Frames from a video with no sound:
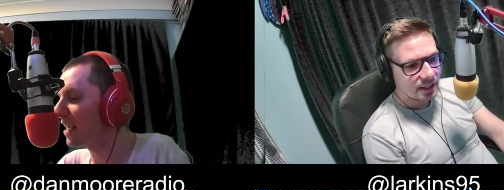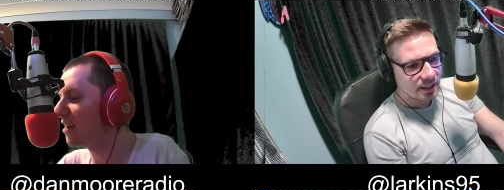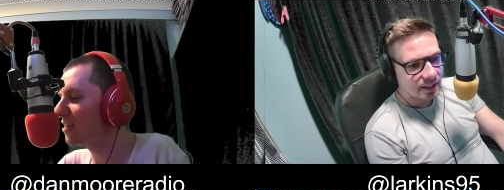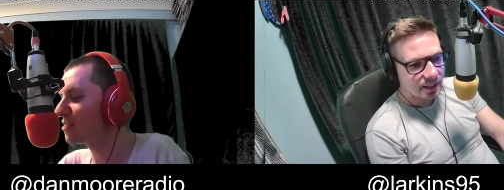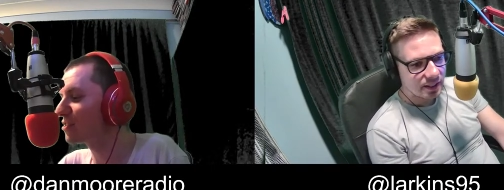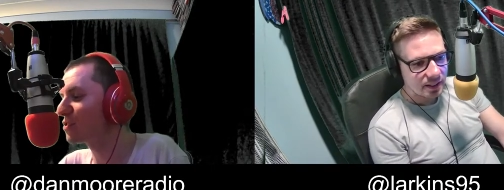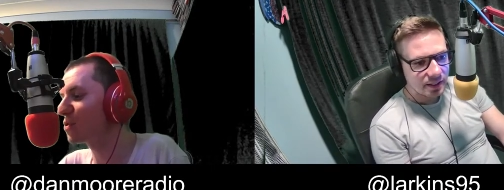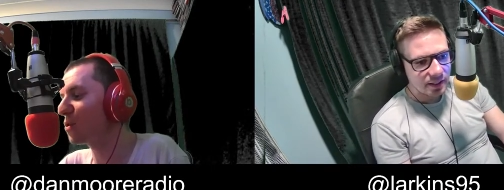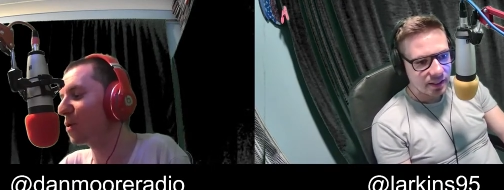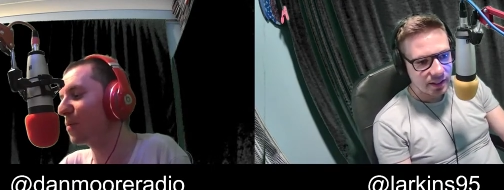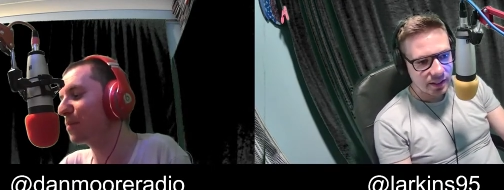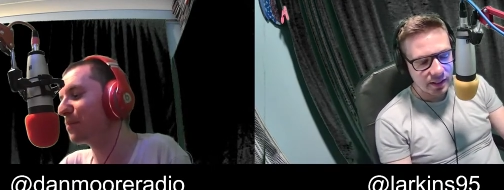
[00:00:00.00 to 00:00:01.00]
Speaker 1: I just
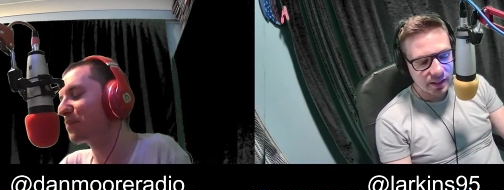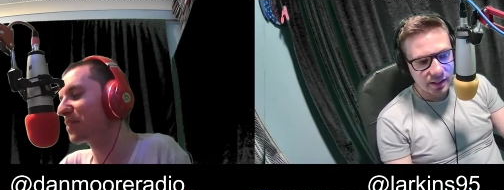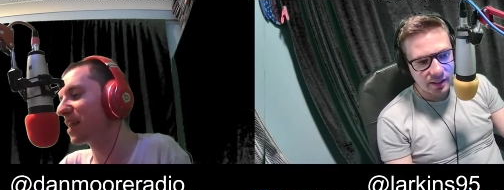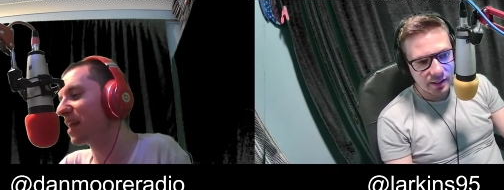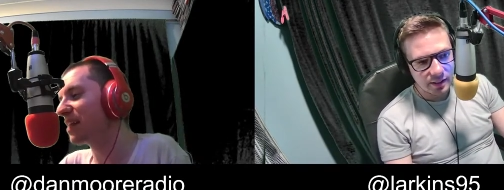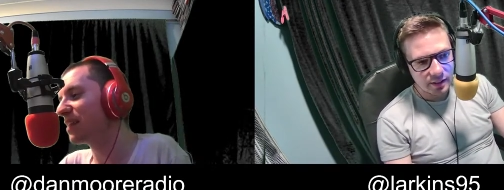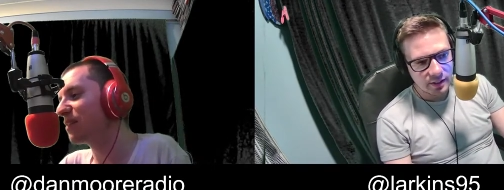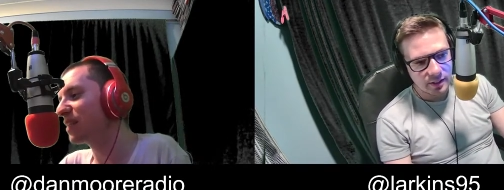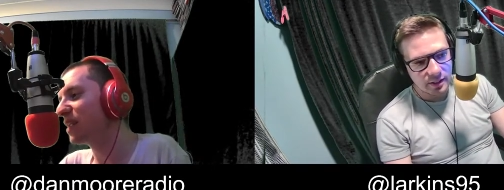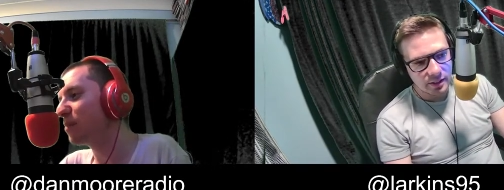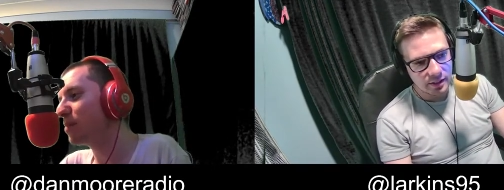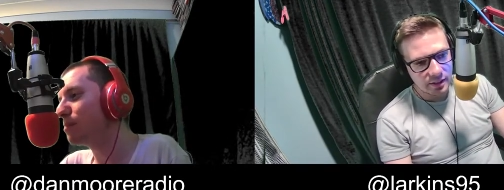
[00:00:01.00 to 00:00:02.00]
thought there's a
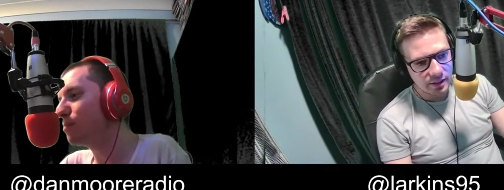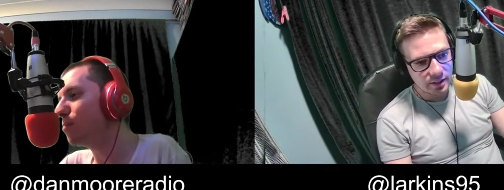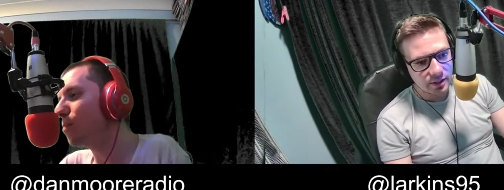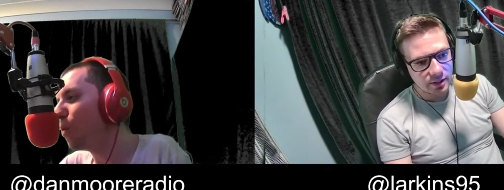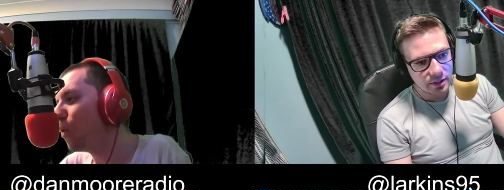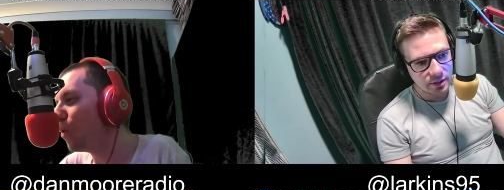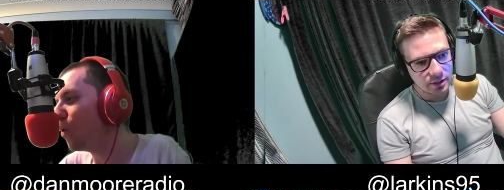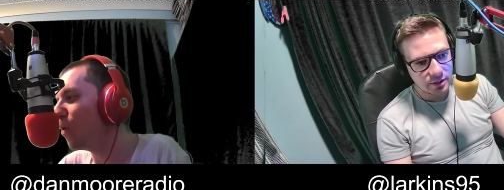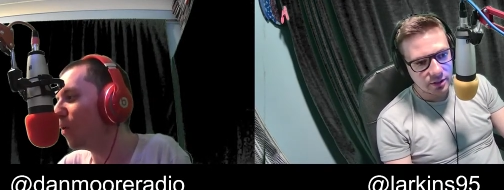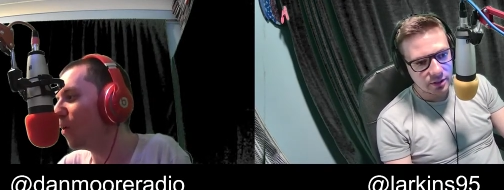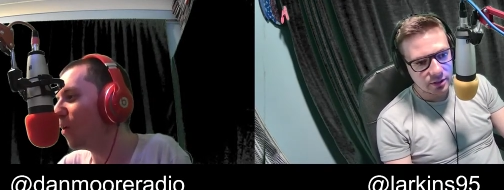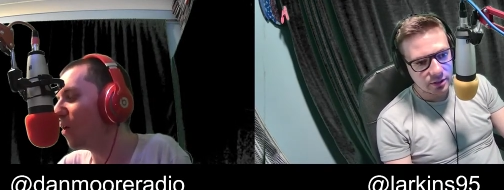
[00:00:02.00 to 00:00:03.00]
little bit
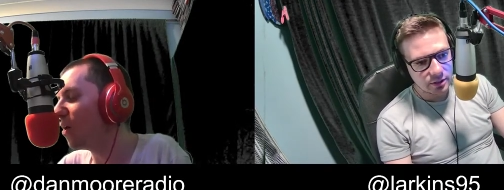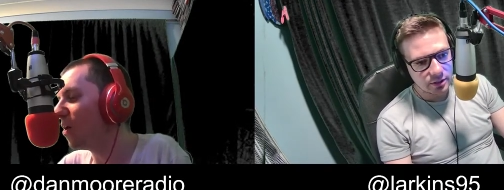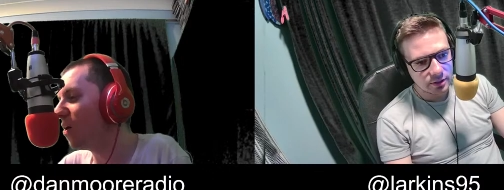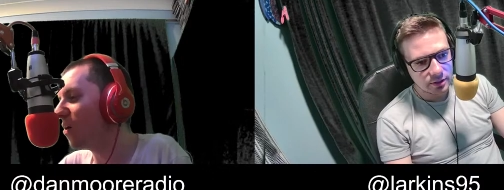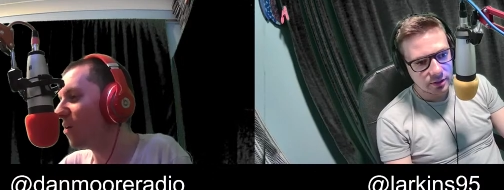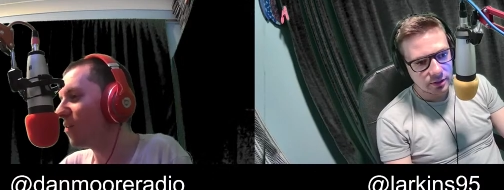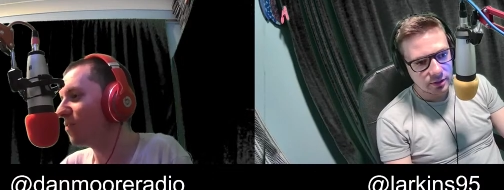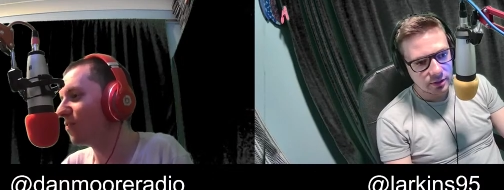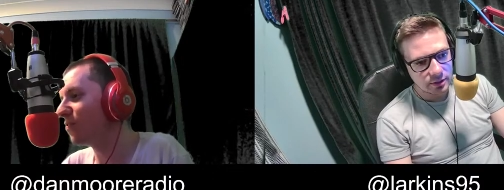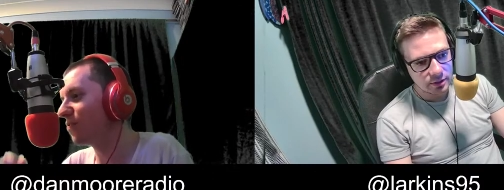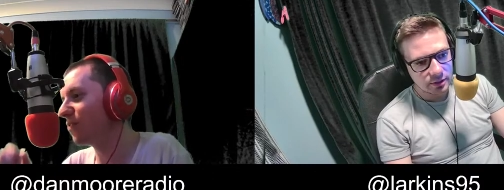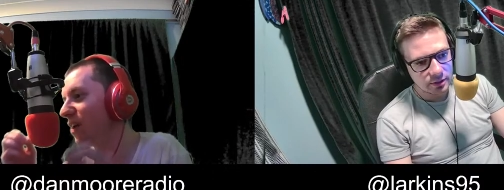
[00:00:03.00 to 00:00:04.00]
more
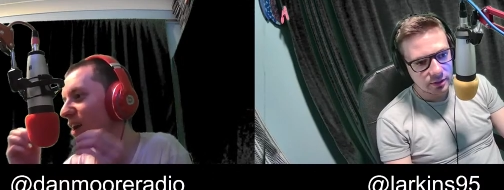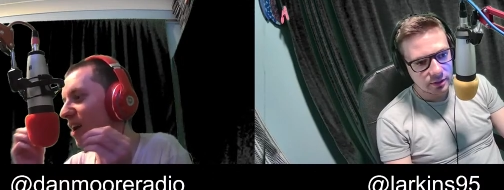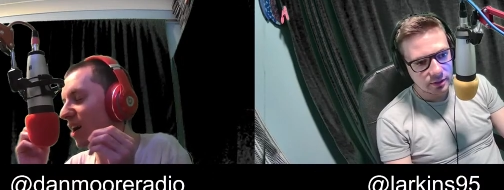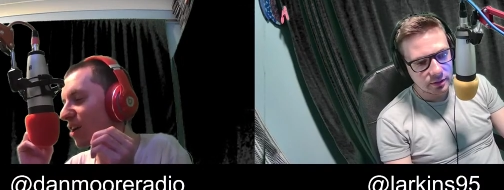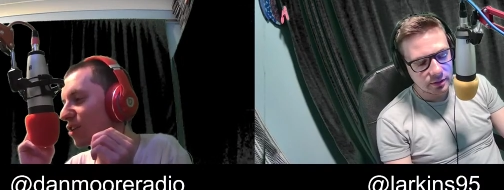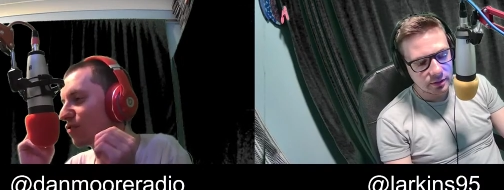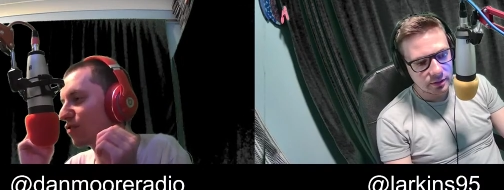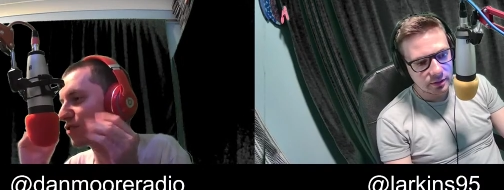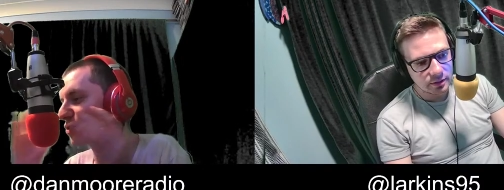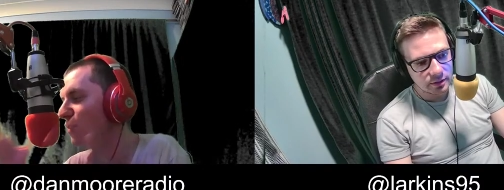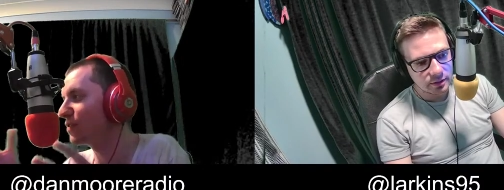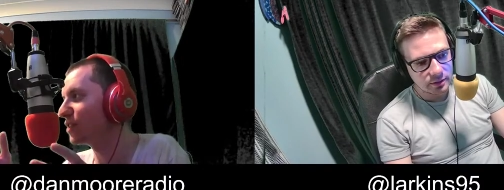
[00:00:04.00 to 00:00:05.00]
of a
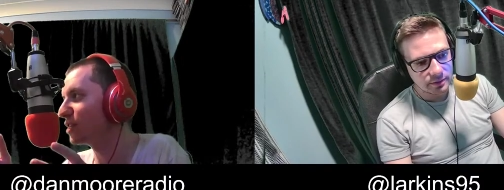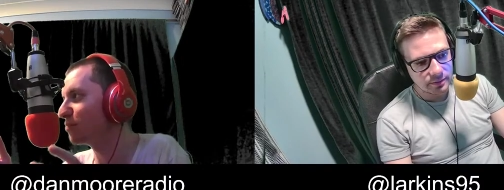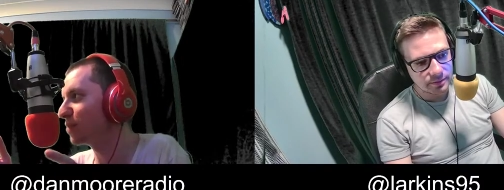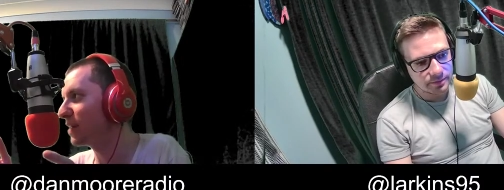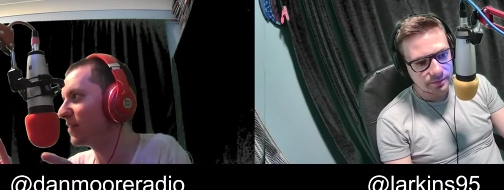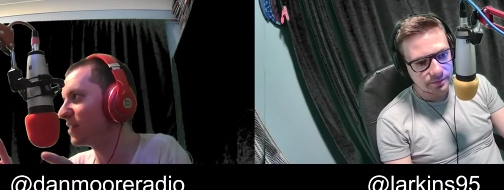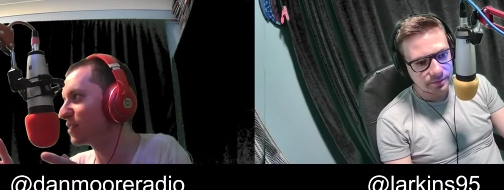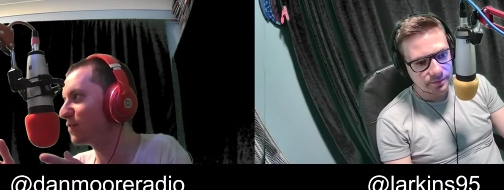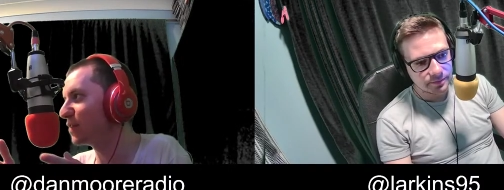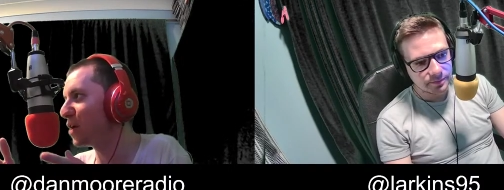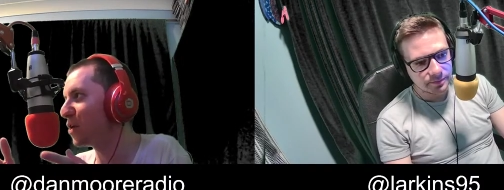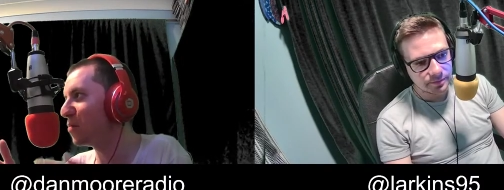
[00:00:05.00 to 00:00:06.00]
crossover to the previous
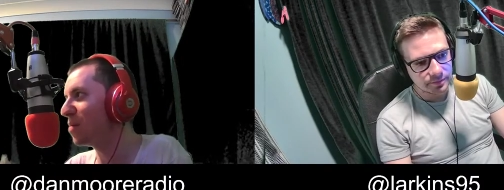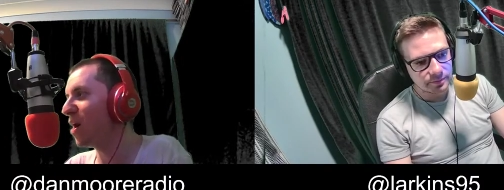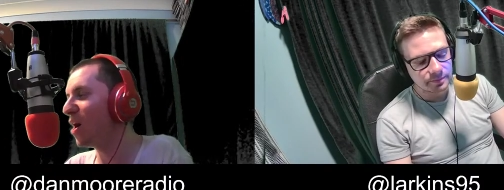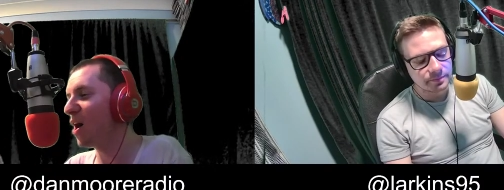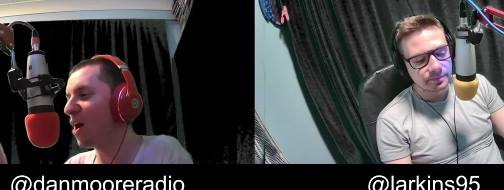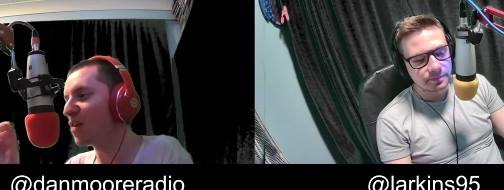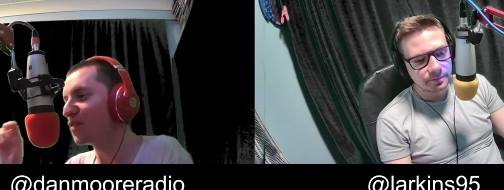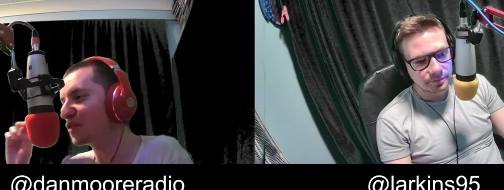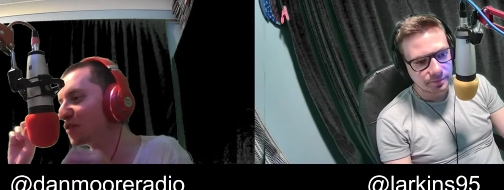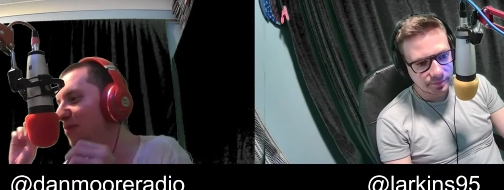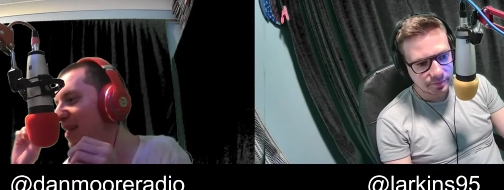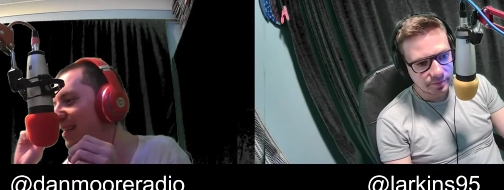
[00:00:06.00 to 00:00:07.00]
film. I was
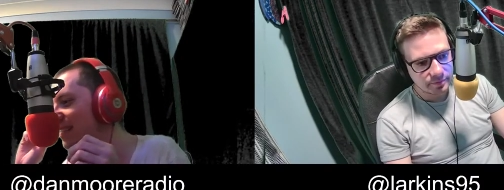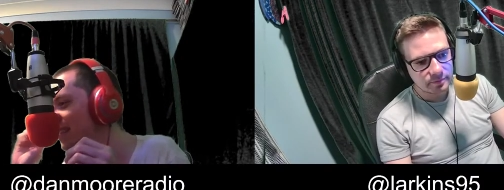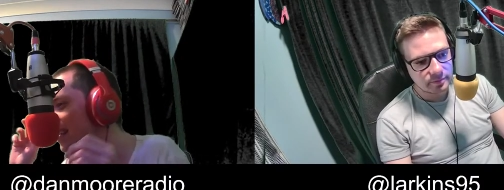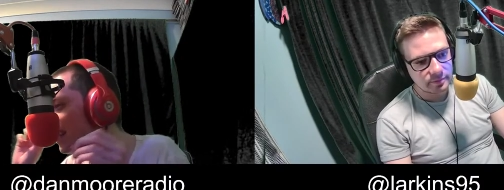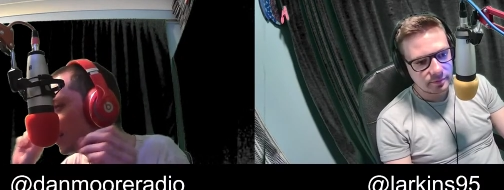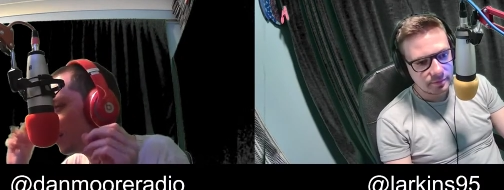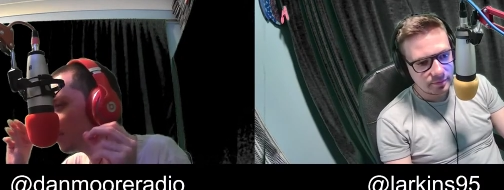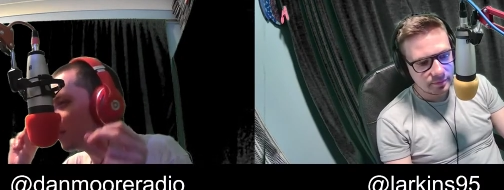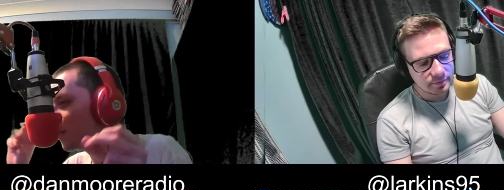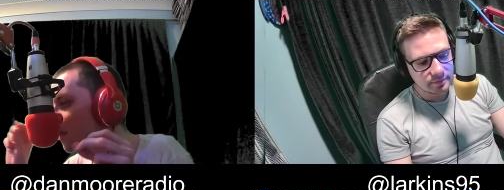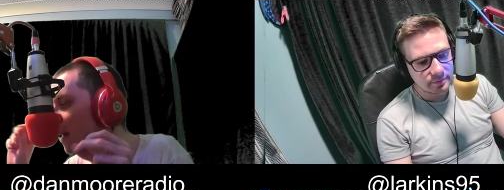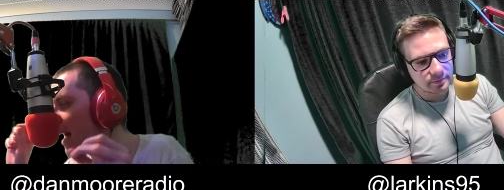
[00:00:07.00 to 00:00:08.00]
expecting to see a little few